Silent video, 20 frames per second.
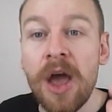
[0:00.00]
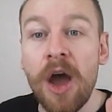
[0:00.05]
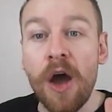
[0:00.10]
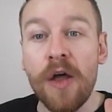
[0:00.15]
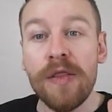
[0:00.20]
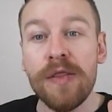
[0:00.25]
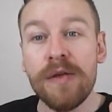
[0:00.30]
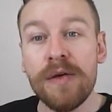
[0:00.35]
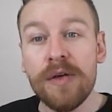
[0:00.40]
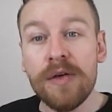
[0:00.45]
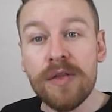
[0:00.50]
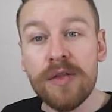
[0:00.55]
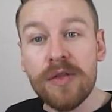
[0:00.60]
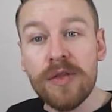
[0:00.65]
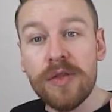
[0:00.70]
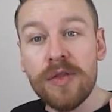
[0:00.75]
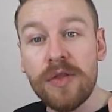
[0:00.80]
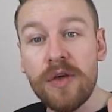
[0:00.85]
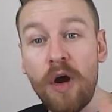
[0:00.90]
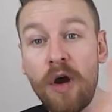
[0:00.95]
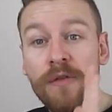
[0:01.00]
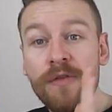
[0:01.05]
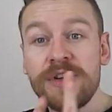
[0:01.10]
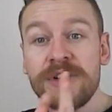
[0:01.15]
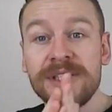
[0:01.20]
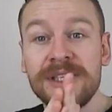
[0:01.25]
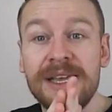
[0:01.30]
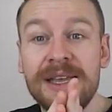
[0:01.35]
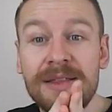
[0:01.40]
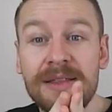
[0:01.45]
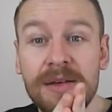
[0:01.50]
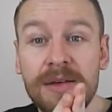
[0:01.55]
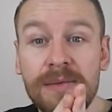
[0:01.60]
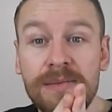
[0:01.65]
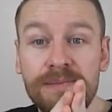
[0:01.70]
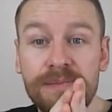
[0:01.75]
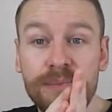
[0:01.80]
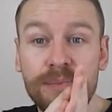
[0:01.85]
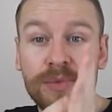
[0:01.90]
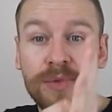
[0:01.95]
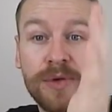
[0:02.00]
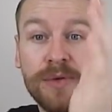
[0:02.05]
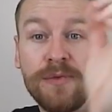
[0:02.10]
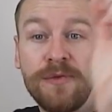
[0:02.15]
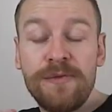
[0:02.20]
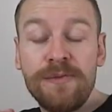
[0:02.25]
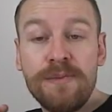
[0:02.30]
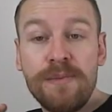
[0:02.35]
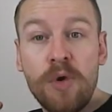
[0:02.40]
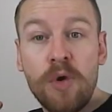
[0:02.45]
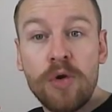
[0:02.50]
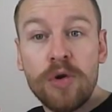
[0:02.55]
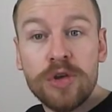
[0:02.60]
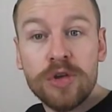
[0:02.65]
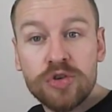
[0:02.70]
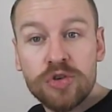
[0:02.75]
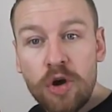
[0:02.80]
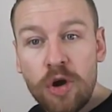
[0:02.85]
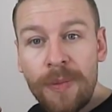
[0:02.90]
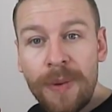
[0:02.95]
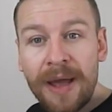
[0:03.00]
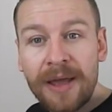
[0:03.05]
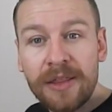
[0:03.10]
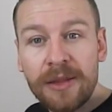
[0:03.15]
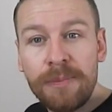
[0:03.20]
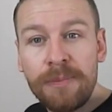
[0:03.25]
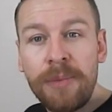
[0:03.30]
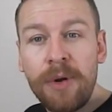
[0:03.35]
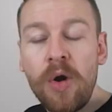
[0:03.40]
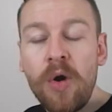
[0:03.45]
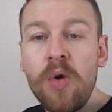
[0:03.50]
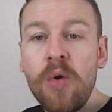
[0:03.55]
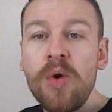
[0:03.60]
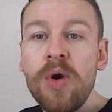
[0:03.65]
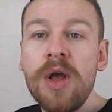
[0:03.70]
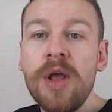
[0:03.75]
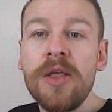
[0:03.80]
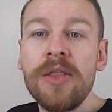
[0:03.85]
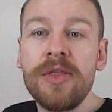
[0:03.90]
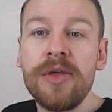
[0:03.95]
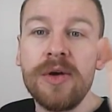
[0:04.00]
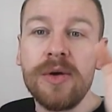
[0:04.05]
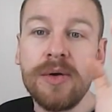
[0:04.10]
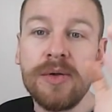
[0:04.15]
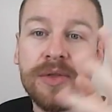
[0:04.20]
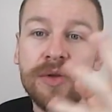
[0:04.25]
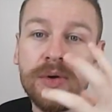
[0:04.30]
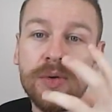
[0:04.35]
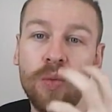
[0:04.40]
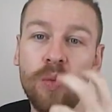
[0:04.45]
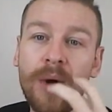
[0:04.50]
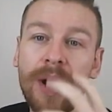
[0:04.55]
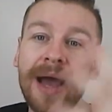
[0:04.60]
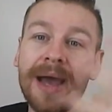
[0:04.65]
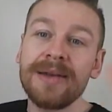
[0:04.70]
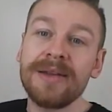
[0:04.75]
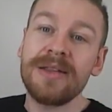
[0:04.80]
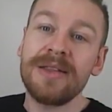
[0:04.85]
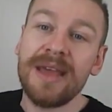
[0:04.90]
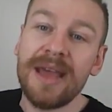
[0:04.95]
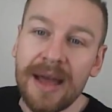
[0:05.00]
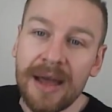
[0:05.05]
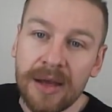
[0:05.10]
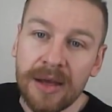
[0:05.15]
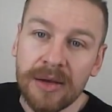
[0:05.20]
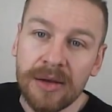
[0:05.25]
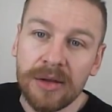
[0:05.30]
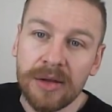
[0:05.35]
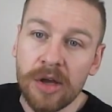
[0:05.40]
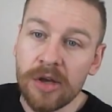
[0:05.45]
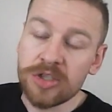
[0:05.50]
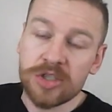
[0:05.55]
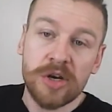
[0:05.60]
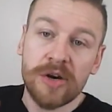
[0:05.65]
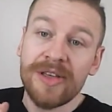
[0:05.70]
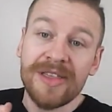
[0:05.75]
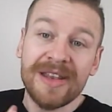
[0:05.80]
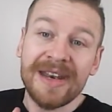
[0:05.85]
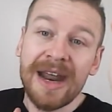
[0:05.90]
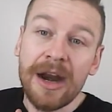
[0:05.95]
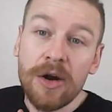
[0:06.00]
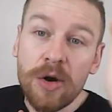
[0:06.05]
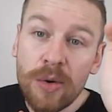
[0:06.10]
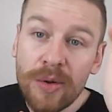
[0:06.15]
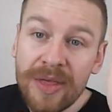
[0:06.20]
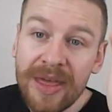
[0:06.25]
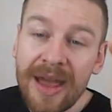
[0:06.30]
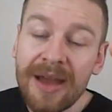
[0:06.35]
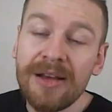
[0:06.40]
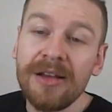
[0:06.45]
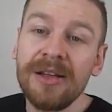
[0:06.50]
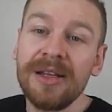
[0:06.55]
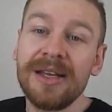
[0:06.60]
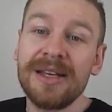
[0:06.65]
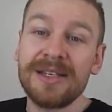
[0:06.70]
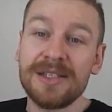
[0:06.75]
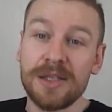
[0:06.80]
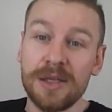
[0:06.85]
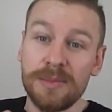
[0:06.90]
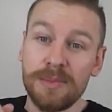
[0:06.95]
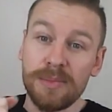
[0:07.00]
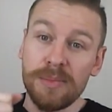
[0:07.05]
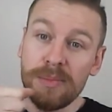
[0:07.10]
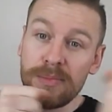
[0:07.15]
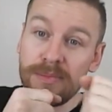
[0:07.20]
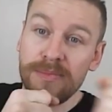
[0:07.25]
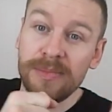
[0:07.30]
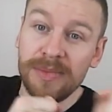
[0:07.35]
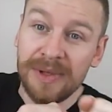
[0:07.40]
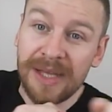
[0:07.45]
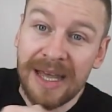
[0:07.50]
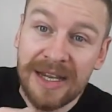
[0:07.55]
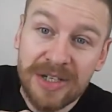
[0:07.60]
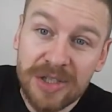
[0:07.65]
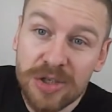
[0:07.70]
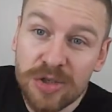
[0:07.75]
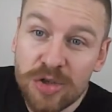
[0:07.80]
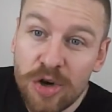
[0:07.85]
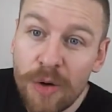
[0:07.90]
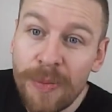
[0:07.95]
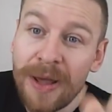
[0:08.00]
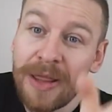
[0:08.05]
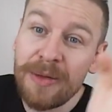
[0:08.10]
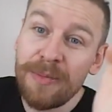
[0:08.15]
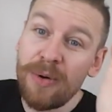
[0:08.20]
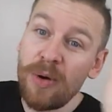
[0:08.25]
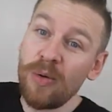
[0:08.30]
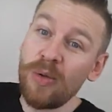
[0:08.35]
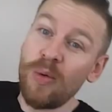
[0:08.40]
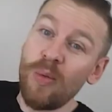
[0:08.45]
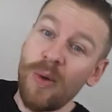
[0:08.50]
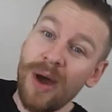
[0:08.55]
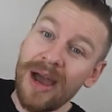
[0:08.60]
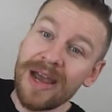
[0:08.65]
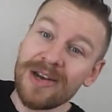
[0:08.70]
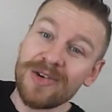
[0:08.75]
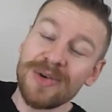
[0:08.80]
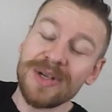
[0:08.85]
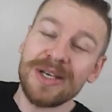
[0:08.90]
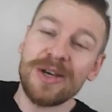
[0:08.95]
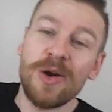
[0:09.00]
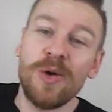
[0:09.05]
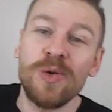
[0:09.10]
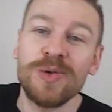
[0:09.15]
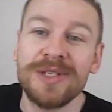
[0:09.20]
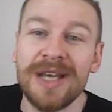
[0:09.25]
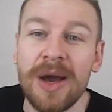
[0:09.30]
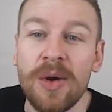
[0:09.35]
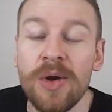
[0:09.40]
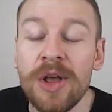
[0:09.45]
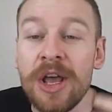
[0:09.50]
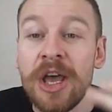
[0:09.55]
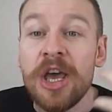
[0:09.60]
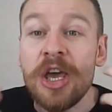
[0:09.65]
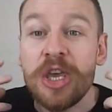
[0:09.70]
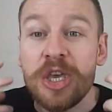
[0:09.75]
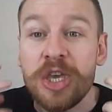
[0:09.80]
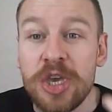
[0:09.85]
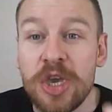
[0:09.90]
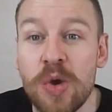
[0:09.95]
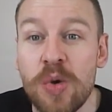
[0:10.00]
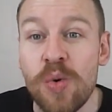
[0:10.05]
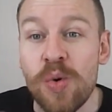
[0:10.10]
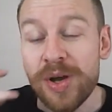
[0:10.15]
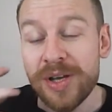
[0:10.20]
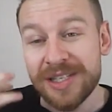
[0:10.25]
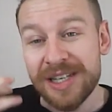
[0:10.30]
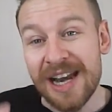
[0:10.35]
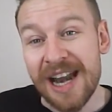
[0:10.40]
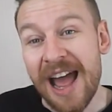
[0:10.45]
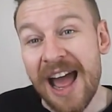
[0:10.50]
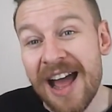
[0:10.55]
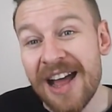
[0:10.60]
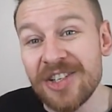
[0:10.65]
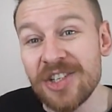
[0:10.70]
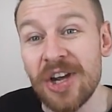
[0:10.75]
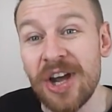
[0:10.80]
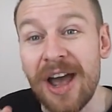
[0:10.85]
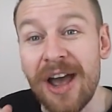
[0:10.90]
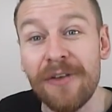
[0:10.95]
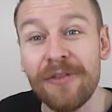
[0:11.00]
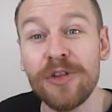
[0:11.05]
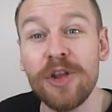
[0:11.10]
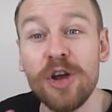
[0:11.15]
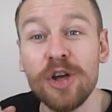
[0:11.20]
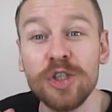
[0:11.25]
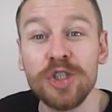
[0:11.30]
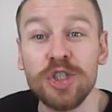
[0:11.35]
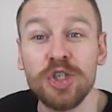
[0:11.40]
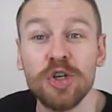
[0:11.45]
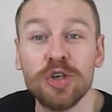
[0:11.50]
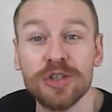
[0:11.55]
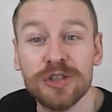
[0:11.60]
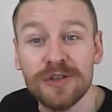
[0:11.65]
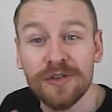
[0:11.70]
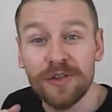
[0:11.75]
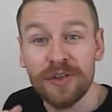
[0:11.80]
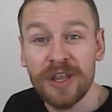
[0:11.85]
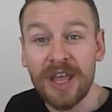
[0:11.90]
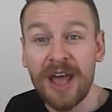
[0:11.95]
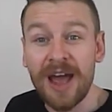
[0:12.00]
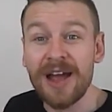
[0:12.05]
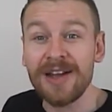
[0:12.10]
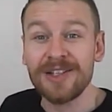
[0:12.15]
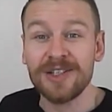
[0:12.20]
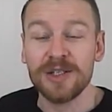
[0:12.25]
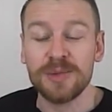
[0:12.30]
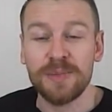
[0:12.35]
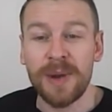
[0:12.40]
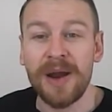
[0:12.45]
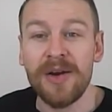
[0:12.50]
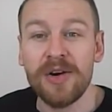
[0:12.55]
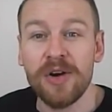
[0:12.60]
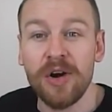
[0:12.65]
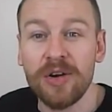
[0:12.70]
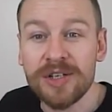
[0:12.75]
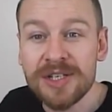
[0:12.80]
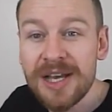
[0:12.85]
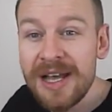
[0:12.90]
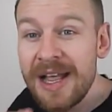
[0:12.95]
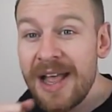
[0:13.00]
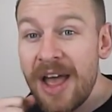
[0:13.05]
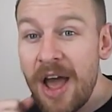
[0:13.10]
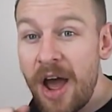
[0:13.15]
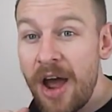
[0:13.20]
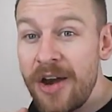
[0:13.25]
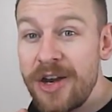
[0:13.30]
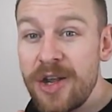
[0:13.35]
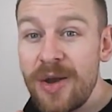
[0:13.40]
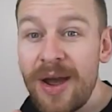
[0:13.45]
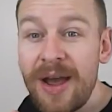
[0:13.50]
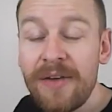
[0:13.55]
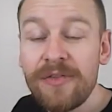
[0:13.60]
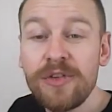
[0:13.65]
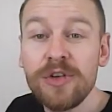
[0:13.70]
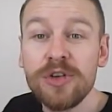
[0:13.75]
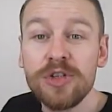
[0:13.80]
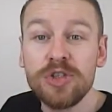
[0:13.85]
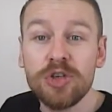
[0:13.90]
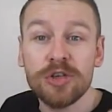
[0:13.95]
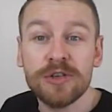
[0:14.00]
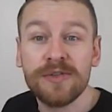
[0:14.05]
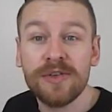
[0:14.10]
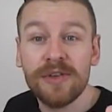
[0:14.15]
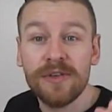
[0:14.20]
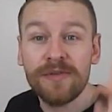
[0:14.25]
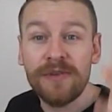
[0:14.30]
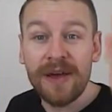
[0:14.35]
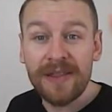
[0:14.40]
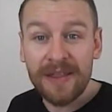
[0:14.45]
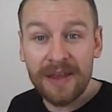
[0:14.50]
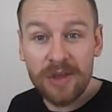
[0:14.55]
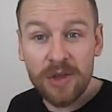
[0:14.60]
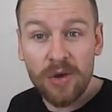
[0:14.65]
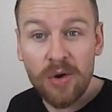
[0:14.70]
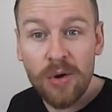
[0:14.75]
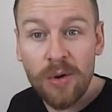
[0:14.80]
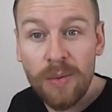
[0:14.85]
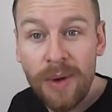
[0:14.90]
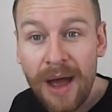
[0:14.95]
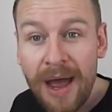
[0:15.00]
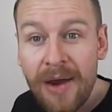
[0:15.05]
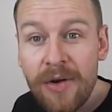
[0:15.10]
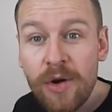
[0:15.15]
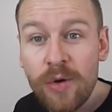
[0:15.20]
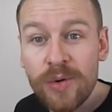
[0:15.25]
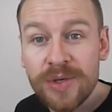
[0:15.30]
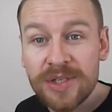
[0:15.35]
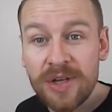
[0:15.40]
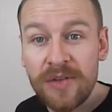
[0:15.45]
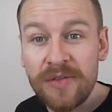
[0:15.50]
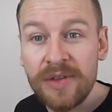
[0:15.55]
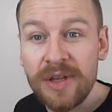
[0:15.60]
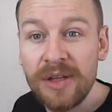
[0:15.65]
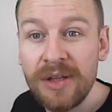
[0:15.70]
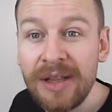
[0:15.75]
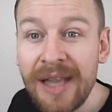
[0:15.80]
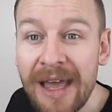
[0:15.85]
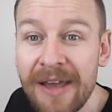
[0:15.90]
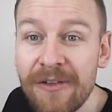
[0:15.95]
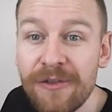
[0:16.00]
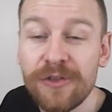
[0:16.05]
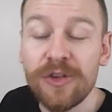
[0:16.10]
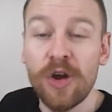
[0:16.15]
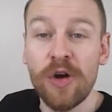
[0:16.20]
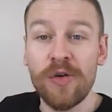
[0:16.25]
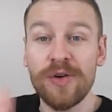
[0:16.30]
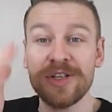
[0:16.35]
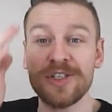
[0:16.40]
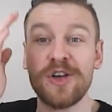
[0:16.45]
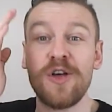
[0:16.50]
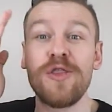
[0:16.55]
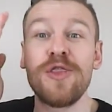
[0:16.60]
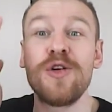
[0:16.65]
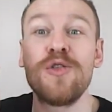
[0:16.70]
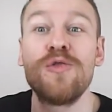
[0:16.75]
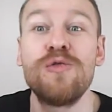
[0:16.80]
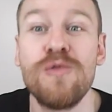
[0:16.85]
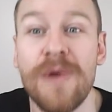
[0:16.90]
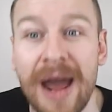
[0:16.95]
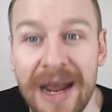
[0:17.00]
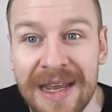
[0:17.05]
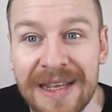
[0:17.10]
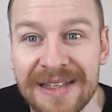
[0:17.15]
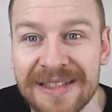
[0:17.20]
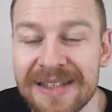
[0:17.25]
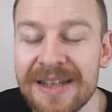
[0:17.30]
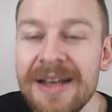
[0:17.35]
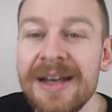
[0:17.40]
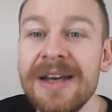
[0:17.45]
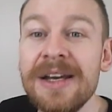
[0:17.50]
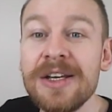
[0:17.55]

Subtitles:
And obviously the more you draw back the bow, the wider the angle, the narrower the angle is, the less you draw back the bow, the wider it goes out. You as an archer have to adjust for the archer's paradox, and you have to adjust for the fact that your arrow is on the left or it's on the right.